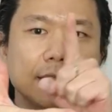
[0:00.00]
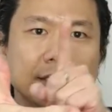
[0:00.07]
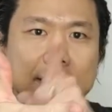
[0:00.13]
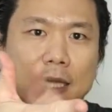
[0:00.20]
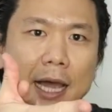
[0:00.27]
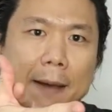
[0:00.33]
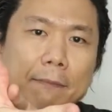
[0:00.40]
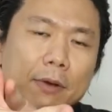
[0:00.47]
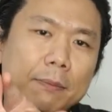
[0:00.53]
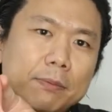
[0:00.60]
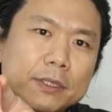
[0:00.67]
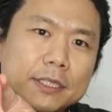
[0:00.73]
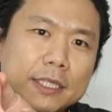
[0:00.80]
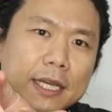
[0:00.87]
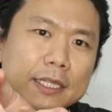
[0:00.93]
The
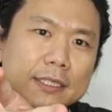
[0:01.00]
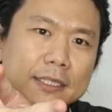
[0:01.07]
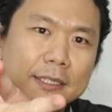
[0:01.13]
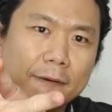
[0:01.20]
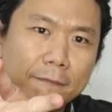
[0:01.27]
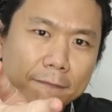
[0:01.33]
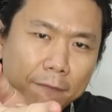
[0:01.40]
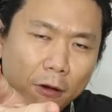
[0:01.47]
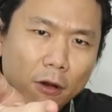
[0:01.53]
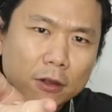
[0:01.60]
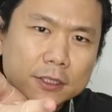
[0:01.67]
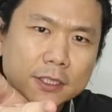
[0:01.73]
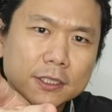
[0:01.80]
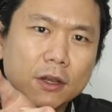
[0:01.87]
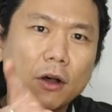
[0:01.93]
thumb represents the
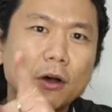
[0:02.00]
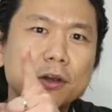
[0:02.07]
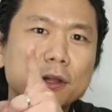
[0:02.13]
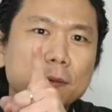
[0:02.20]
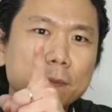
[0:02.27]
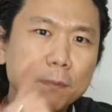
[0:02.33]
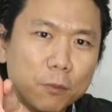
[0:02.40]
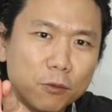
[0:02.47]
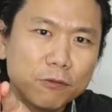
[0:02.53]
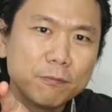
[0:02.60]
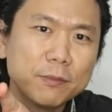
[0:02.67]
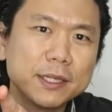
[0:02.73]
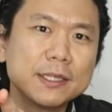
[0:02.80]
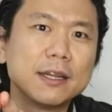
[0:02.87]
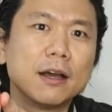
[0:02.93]
force or the
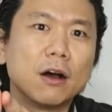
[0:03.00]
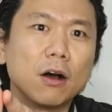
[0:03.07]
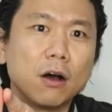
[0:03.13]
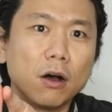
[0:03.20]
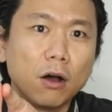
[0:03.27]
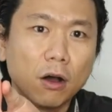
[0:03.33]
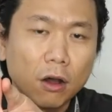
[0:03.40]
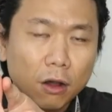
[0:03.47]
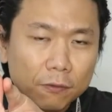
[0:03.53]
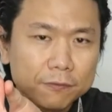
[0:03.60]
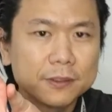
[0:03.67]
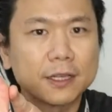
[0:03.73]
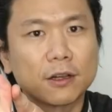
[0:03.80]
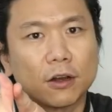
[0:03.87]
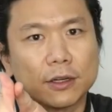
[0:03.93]
movement
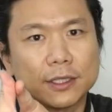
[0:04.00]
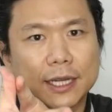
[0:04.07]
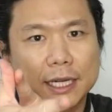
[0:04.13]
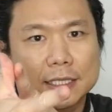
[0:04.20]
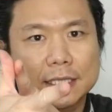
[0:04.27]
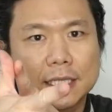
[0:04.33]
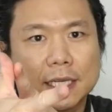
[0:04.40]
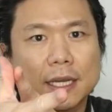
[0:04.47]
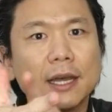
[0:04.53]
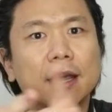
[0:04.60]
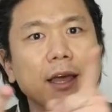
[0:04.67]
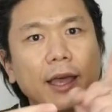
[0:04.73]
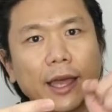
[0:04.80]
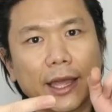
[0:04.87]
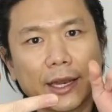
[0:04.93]
of the
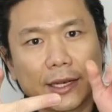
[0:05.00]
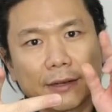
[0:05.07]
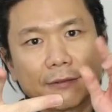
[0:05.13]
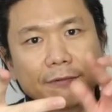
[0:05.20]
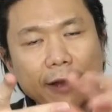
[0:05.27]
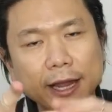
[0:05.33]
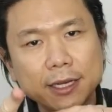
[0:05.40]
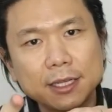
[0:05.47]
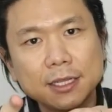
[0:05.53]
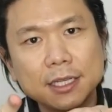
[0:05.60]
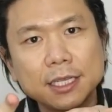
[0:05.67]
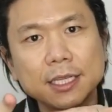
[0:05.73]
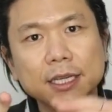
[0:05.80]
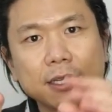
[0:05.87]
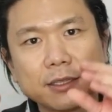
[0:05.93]
conductor, and
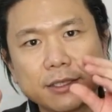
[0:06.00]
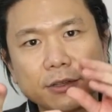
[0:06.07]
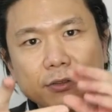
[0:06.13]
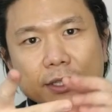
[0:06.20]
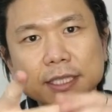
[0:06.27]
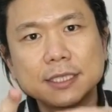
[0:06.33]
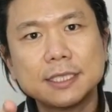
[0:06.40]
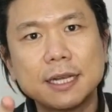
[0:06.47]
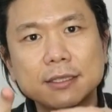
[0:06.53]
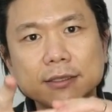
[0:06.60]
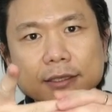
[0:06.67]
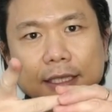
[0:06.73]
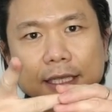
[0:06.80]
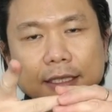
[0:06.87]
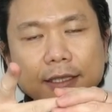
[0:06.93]
finally the
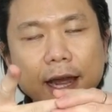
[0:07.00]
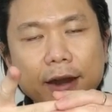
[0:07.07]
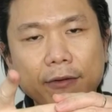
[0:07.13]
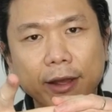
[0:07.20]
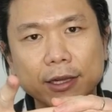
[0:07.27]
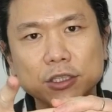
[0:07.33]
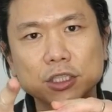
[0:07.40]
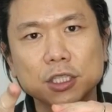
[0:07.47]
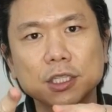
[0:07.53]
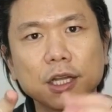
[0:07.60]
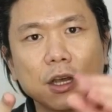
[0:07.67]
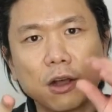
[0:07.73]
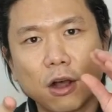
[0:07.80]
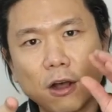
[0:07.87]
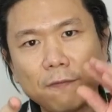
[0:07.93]
resulting
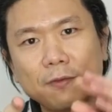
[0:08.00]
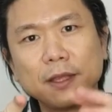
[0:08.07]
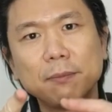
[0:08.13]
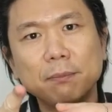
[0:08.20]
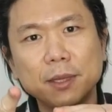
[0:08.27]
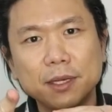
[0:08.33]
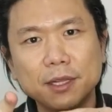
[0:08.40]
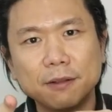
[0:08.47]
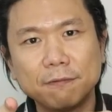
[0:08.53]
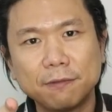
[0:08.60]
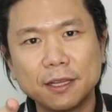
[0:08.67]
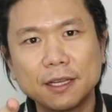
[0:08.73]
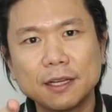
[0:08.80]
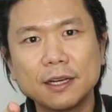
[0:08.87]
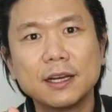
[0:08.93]
direction of the
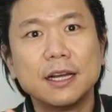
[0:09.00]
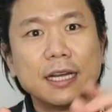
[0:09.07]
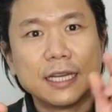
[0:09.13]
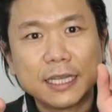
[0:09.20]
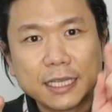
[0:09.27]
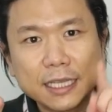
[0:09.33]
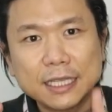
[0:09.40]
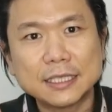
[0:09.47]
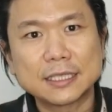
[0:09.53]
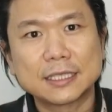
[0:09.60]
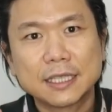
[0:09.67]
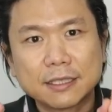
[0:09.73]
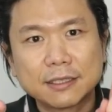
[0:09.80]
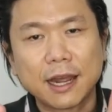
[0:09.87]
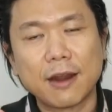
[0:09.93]
middle finger
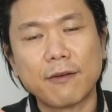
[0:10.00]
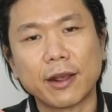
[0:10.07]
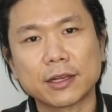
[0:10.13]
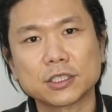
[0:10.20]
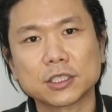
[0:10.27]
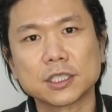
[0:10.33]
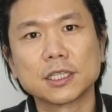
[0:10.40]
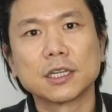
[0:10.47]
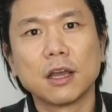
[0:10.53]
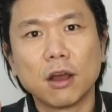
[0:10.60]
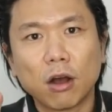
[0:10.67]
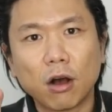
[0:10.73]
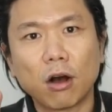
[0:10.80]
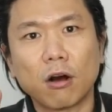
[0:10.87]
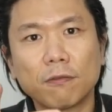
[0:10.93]
is the direction
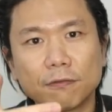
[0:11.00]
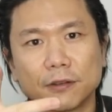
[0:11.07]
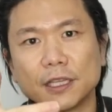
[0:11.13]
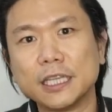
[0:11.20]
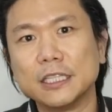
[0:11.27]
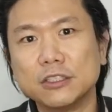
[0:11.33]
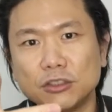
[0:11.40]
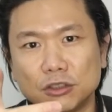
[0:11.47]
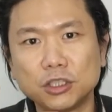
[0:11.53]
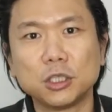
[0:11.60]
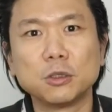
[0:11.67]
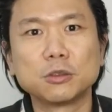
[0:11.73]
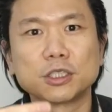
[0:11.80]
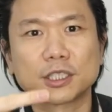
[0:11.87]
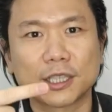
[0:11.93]
of
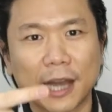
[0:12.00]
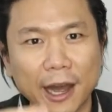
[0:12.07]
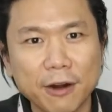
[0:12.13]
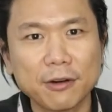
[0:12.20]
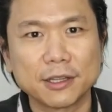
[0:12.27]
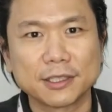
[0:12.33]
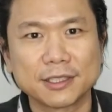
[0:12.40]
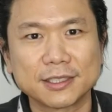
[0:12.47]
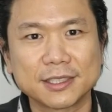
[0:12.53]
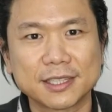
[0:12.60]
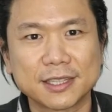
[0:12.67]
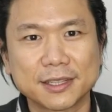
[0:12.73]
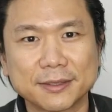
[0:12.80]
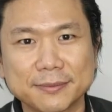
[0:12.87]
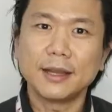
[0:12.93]
induced
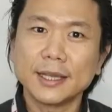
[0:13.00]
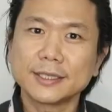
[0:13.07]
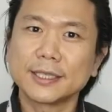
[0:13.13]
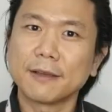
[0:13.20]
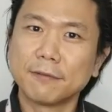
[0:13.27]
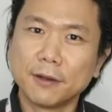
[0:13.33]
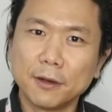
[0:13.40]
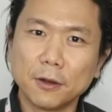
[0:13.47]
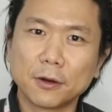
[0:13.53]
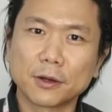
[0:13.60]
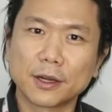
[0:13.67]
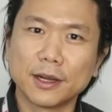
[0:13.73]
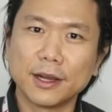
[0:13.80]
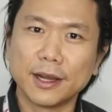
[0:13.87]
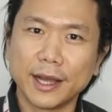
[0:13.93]
current. Let's have a
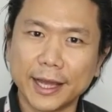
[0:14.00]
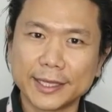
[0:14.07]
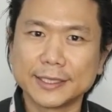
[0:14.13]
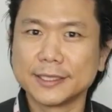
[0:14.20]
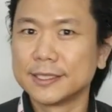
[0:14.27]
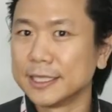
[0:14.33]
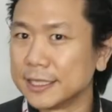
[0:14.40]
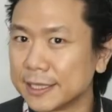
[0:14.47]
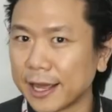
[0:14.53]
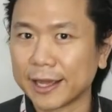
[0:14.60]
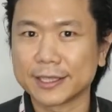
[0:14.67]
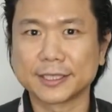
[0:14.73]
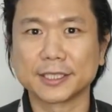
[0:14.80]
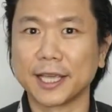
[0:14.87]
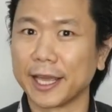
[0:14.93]
look at the
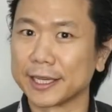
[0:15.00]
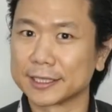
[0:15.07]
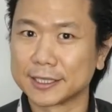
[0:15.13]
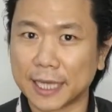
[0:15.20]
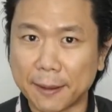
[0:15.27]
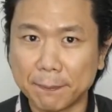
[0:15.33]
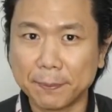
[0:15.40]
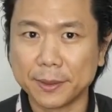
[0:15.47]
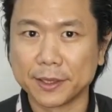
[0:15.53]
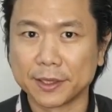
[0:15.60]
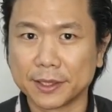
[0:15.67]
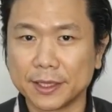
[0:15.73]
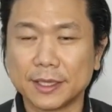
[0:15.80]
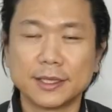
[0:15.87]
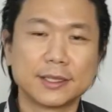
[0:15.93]
next
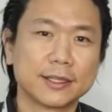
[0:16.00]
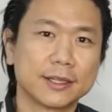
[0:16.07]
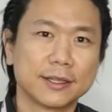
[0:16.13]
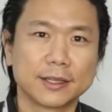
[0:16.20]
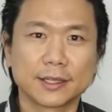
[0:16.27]
example.